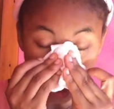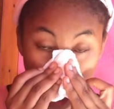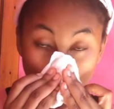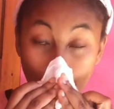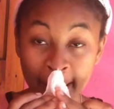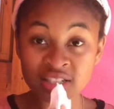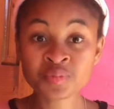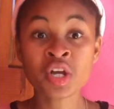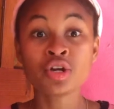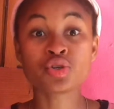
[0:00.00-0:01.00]
Alright,
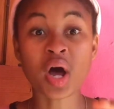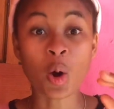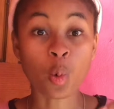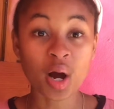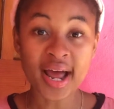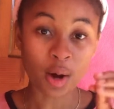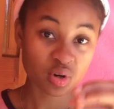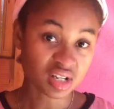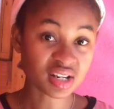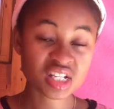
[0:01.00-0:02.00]
so what I
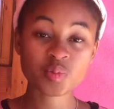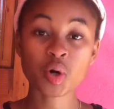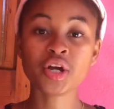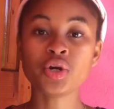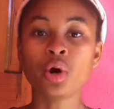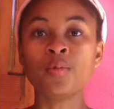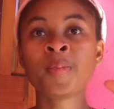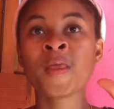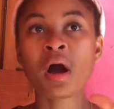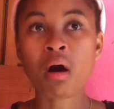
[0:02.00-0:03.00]
was on this point now,
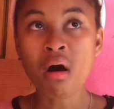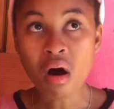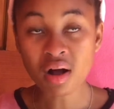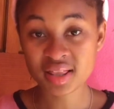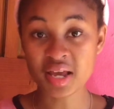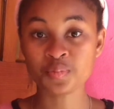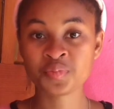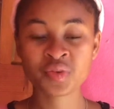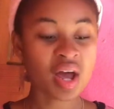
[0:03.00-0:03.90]
call them.